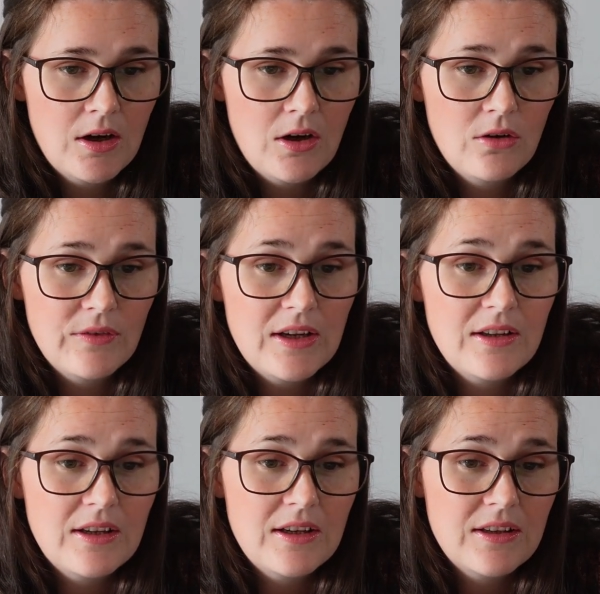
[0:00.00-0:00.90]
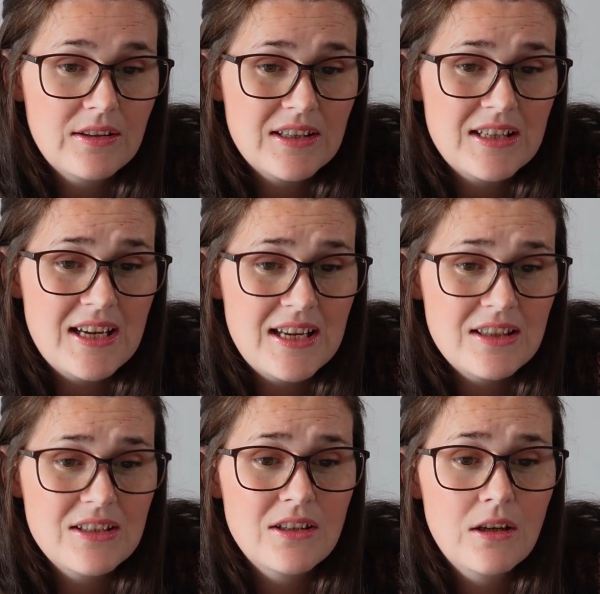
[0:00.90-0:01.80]
of the
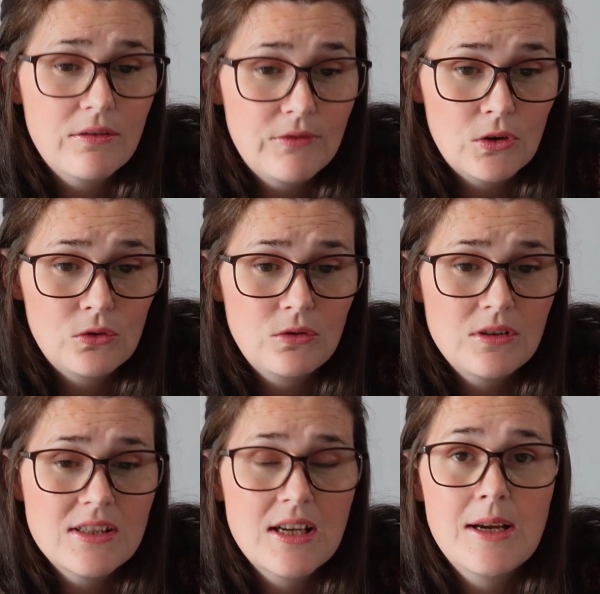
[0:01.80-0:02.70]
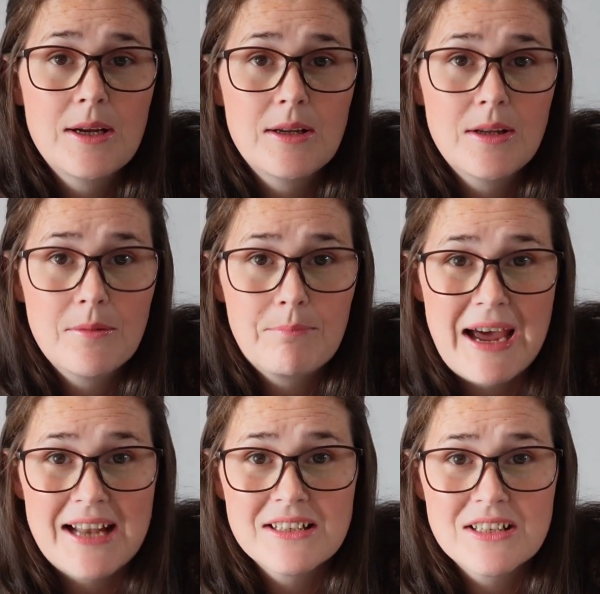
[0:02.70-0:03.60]
inner fold
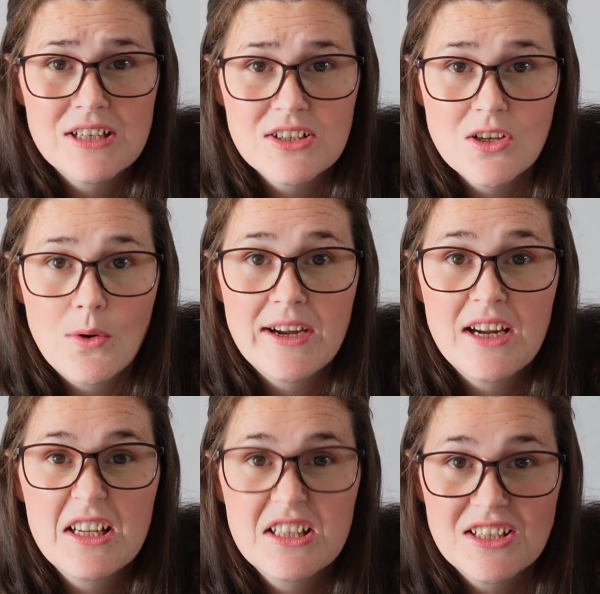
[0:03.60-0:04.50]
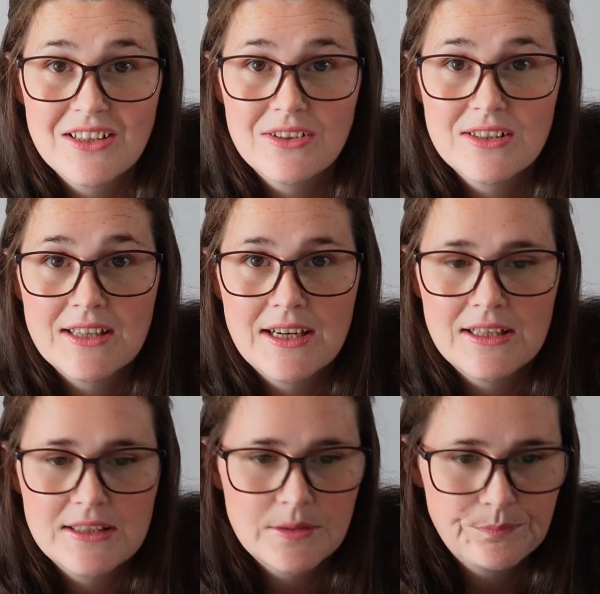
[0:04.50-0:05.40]
pant sewing skills
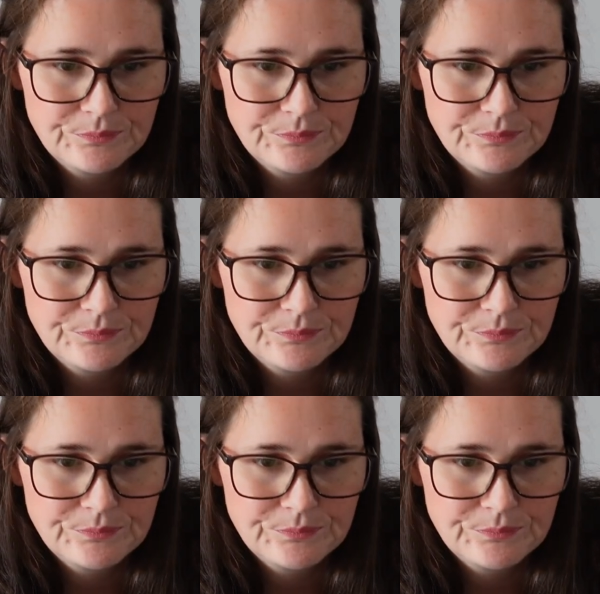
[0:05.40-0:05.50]
kit.